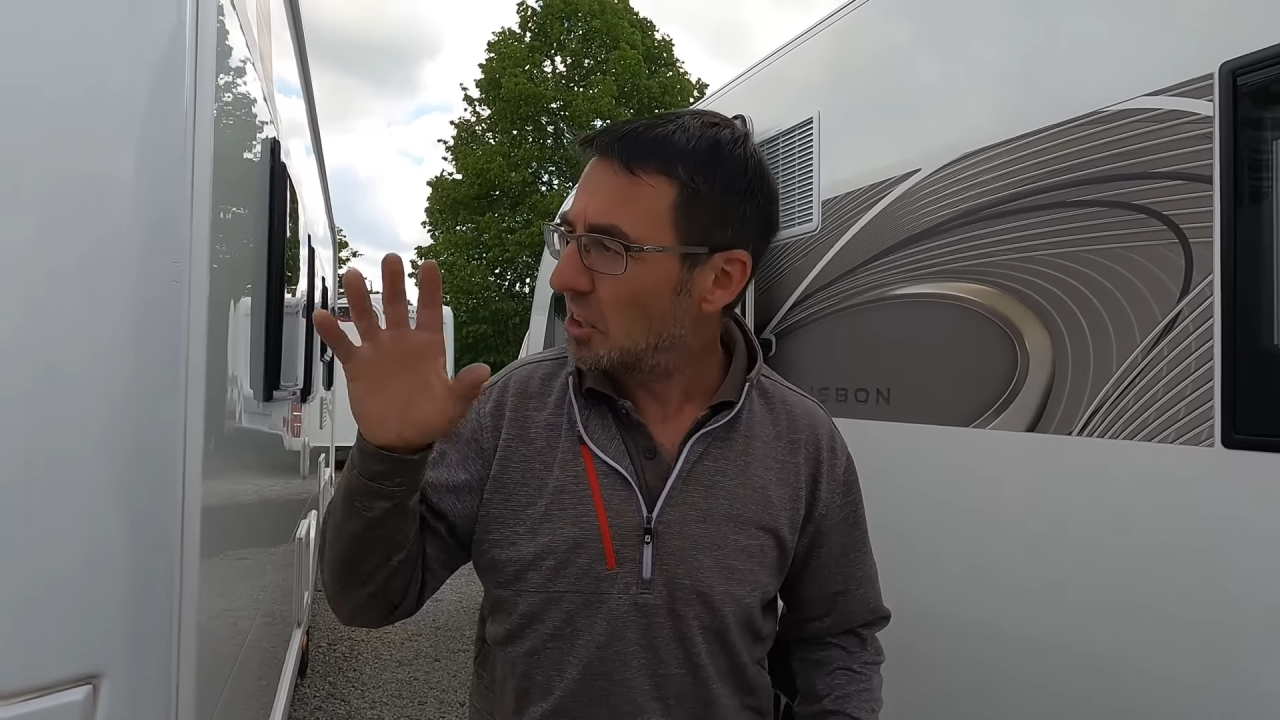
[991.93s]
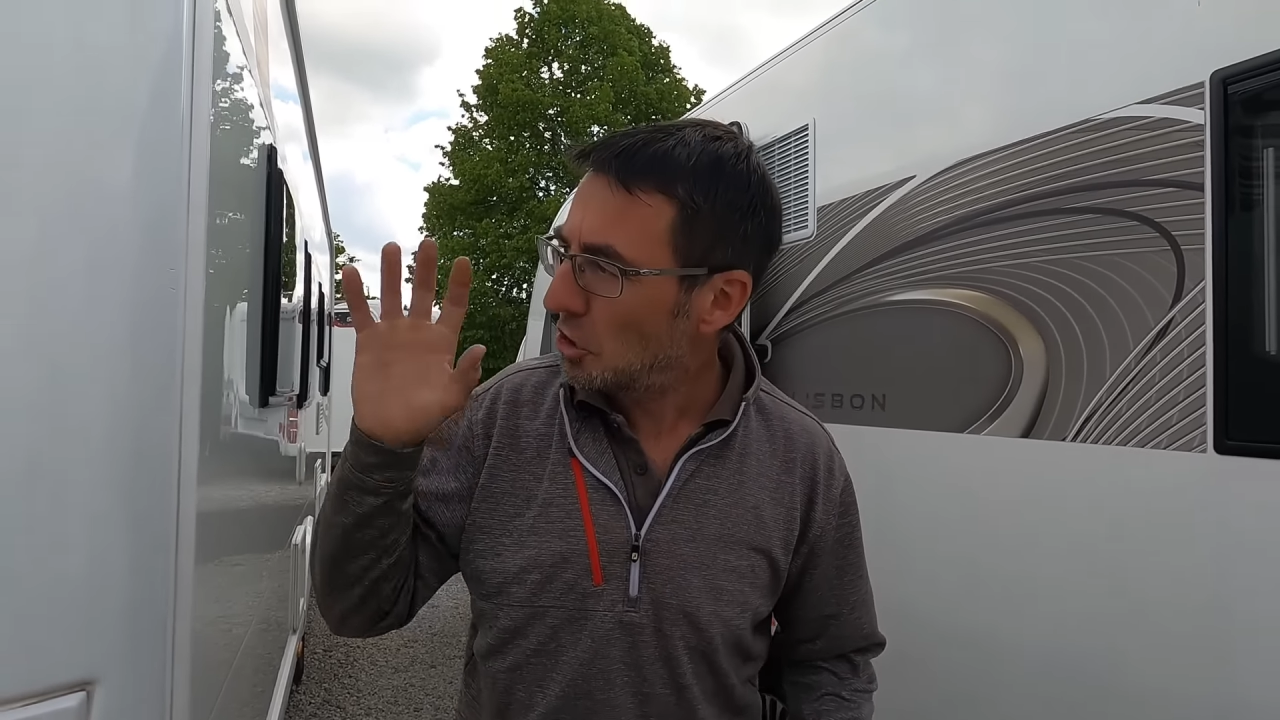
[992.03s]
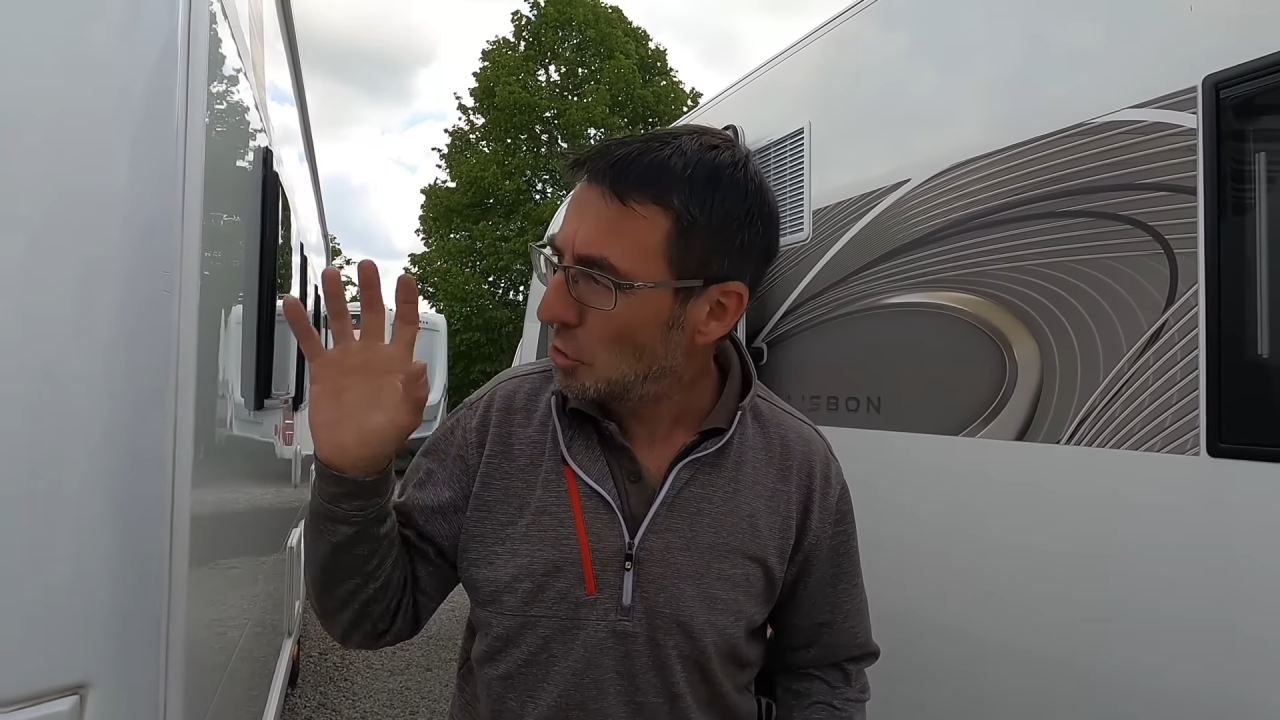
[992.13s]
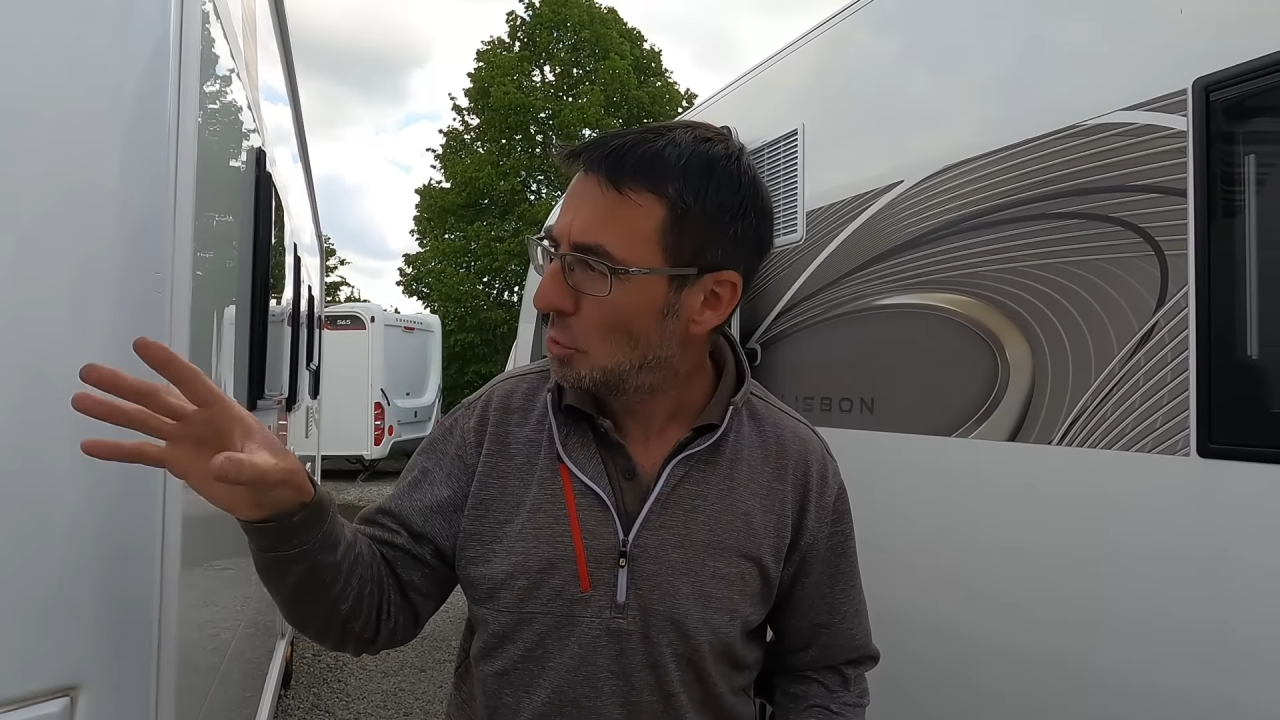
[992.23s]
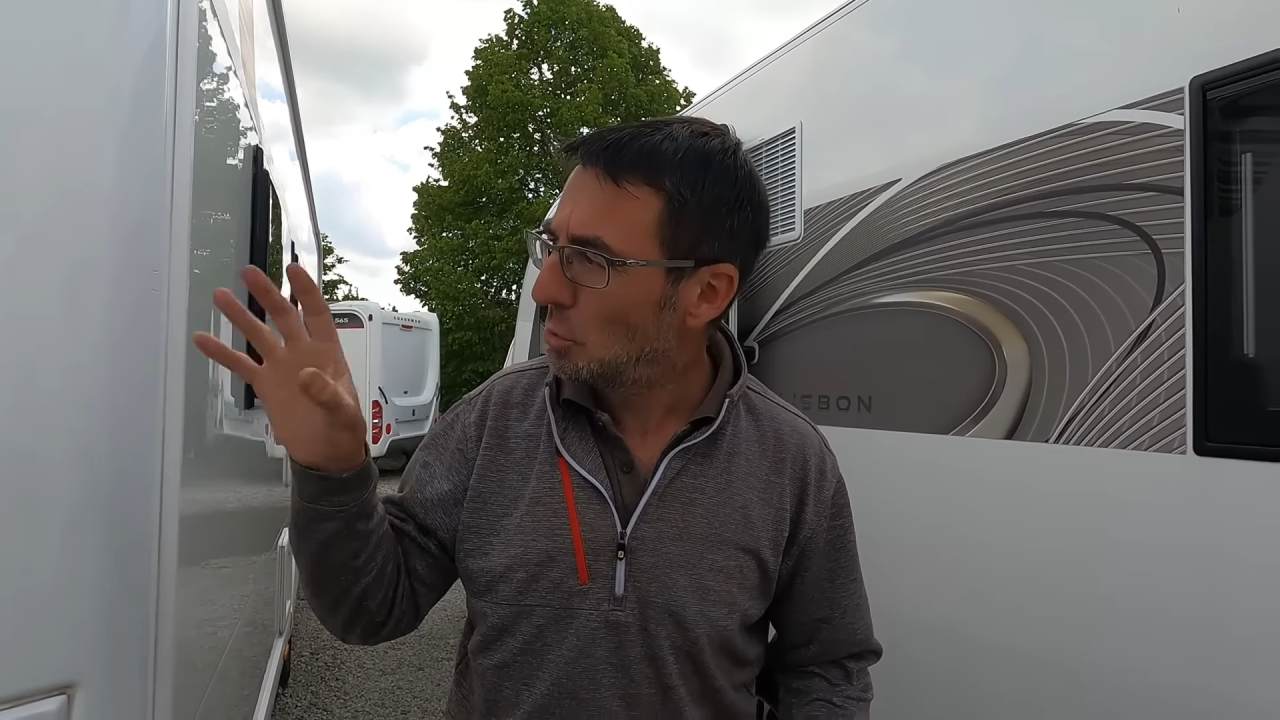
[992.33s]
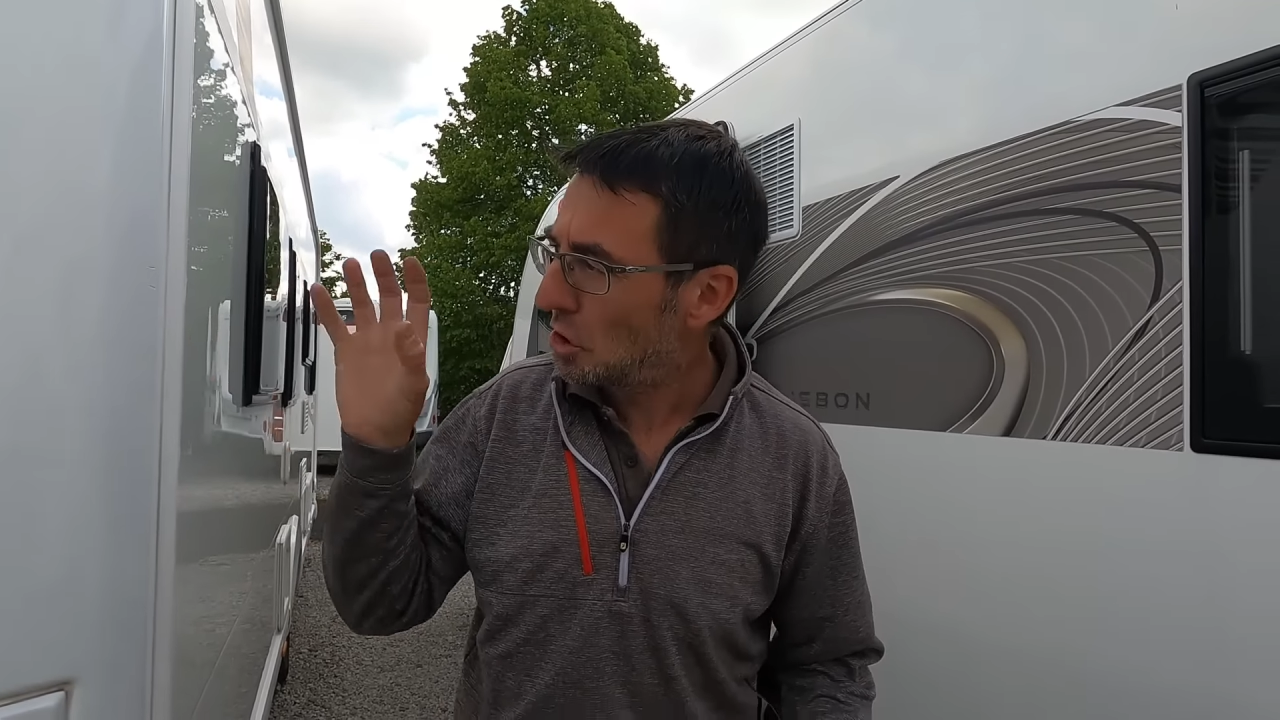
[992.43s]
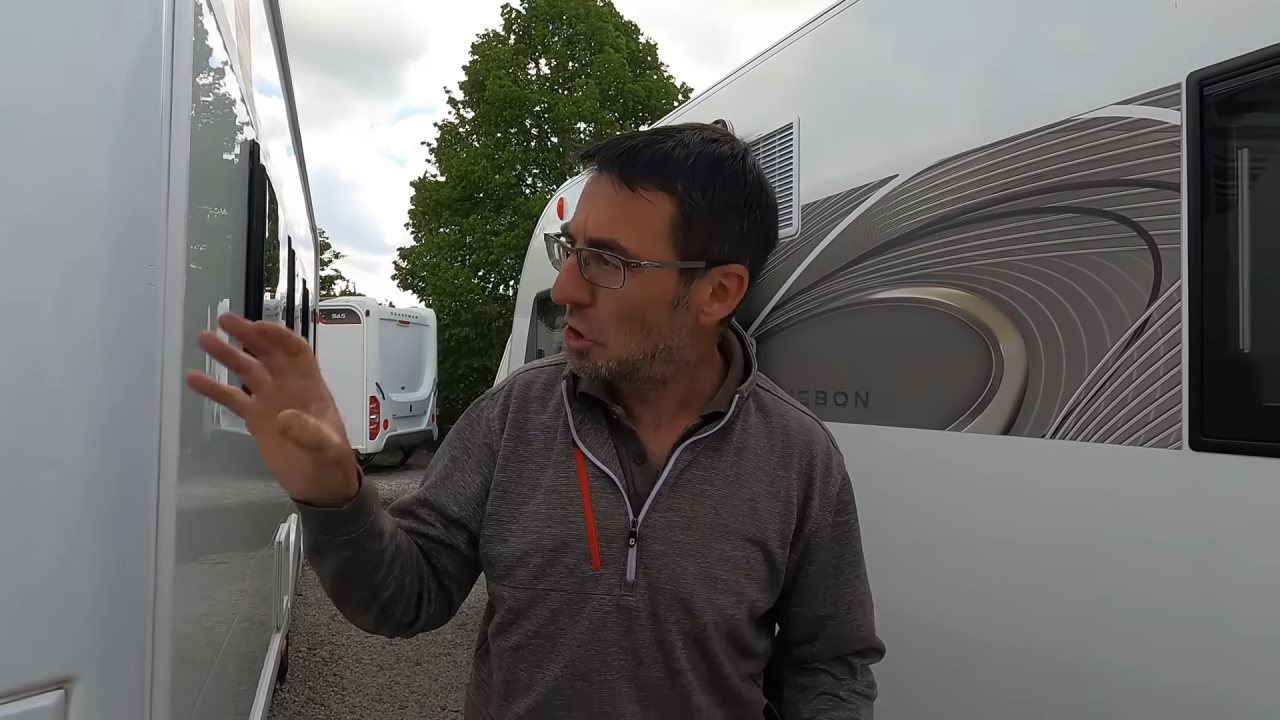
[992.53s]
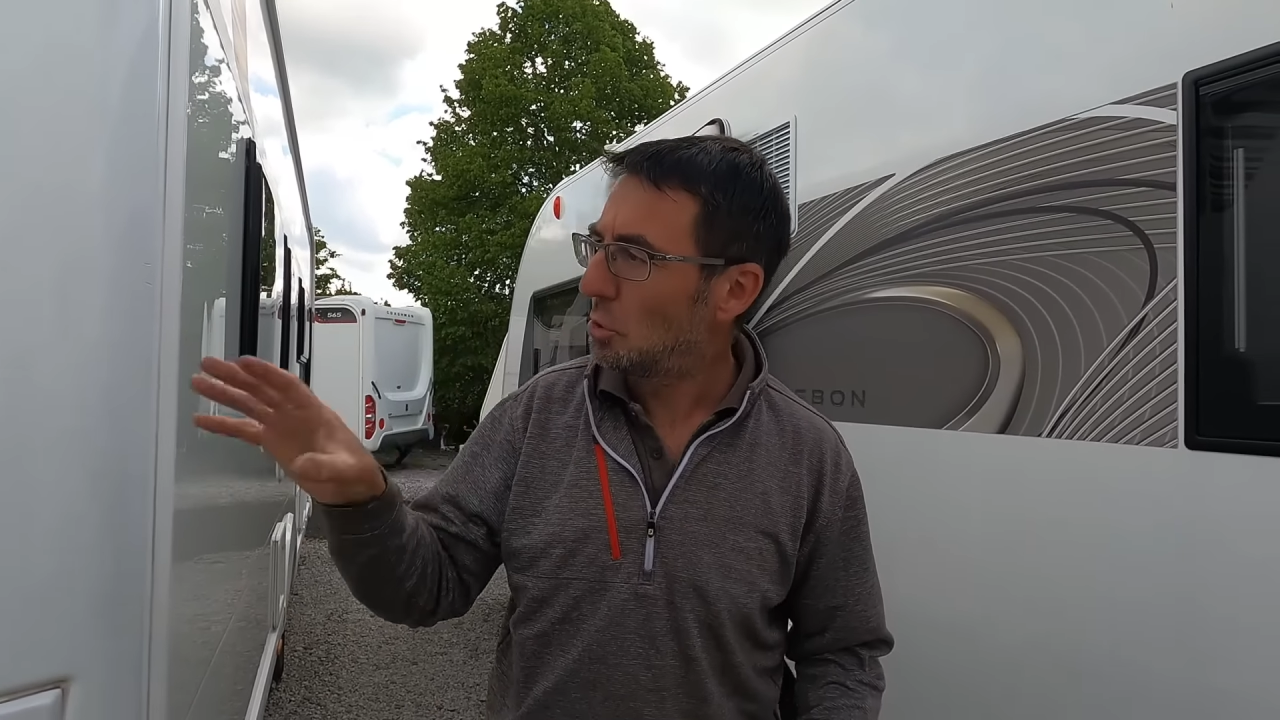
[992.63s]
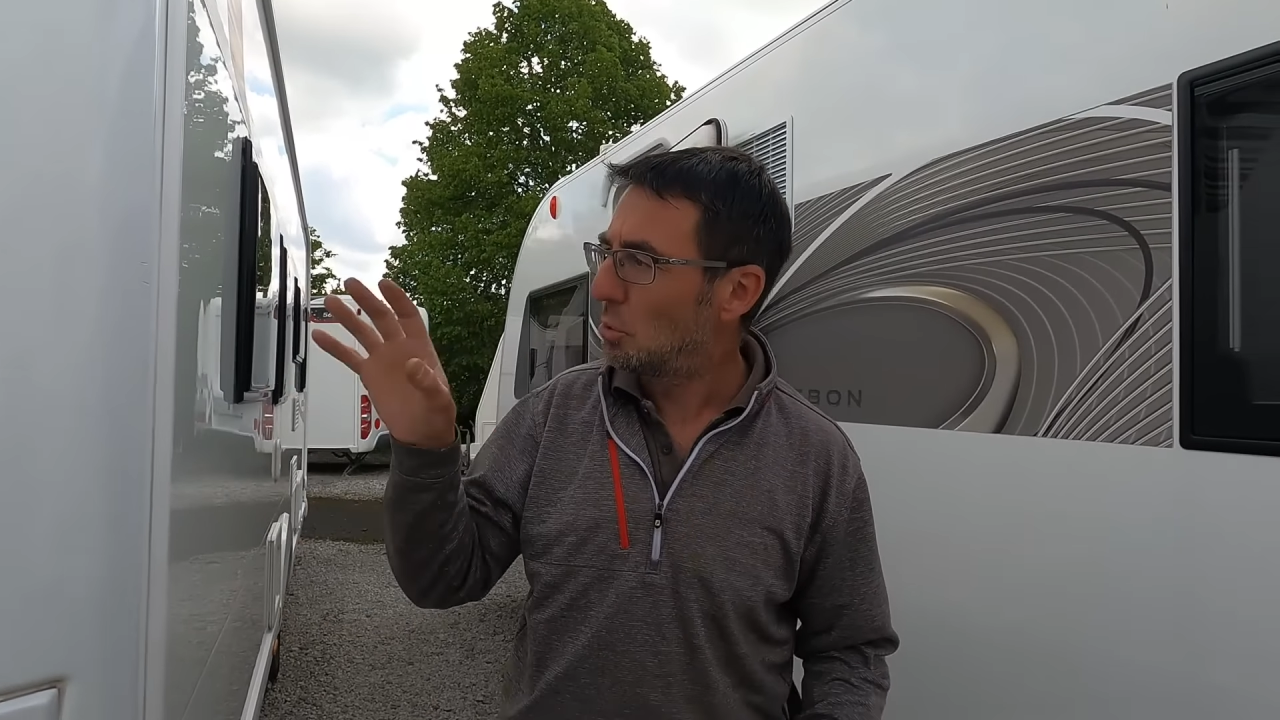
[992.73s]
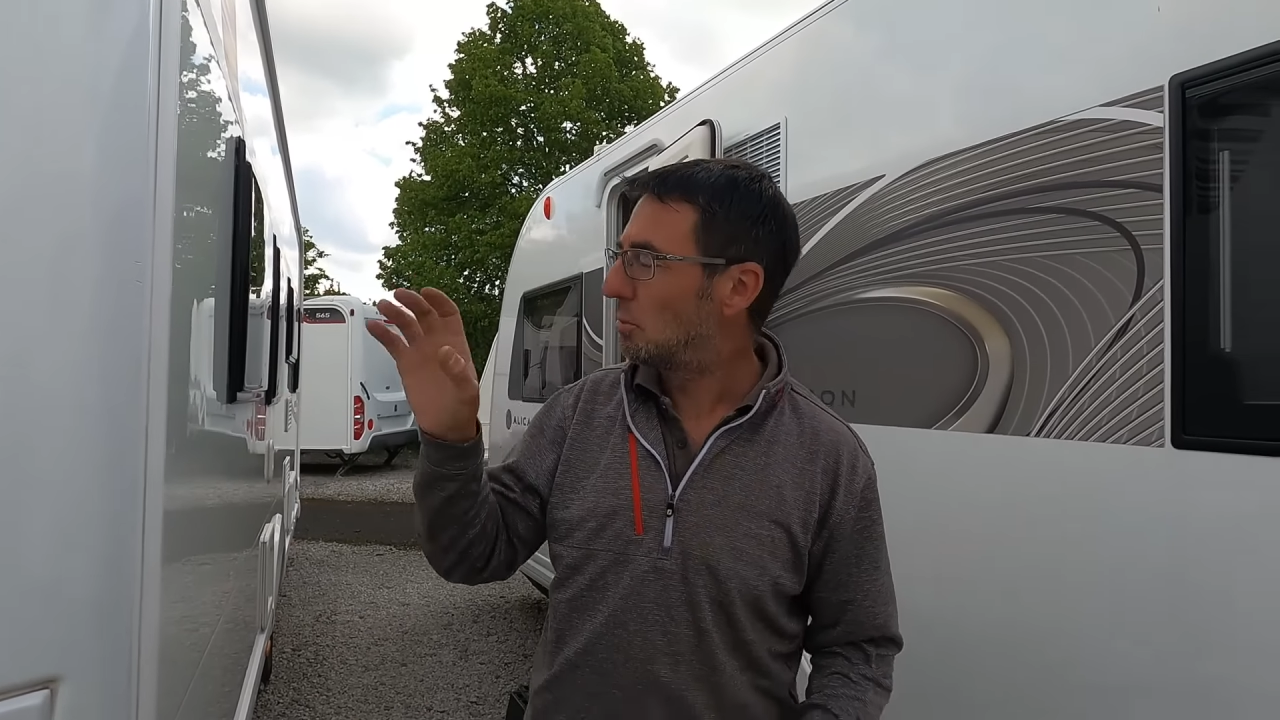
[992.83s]

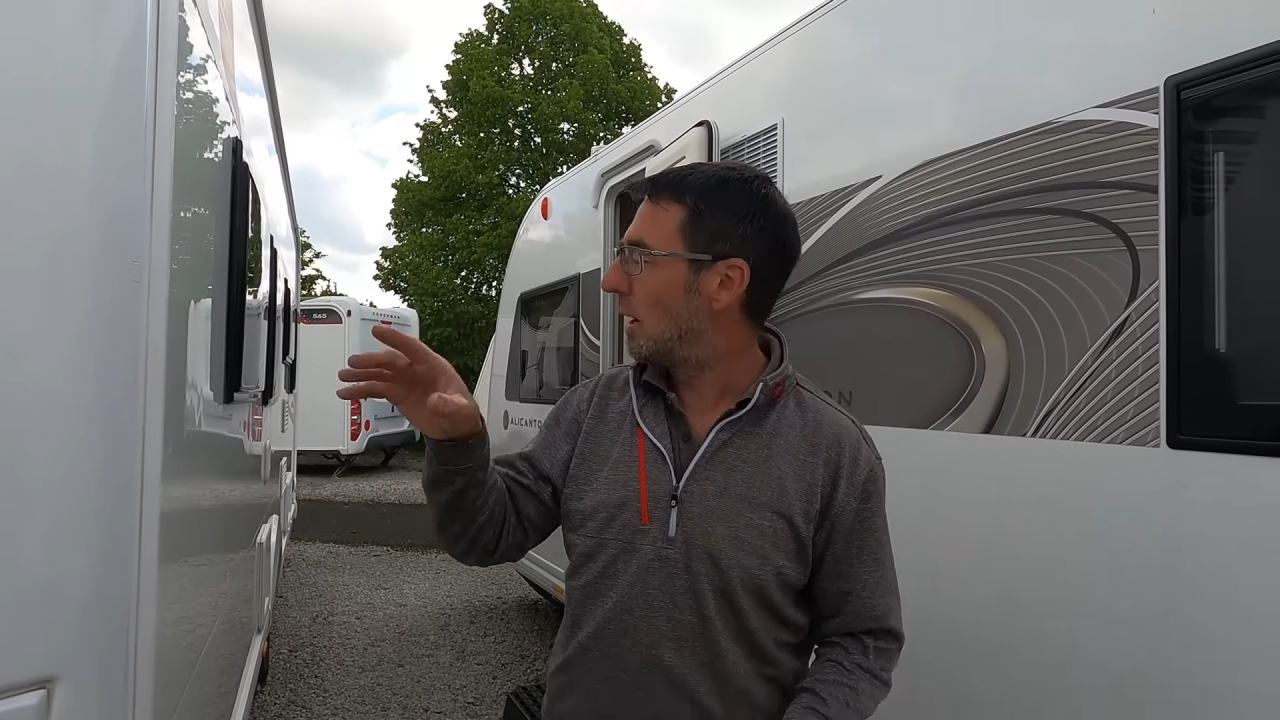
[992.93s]
huge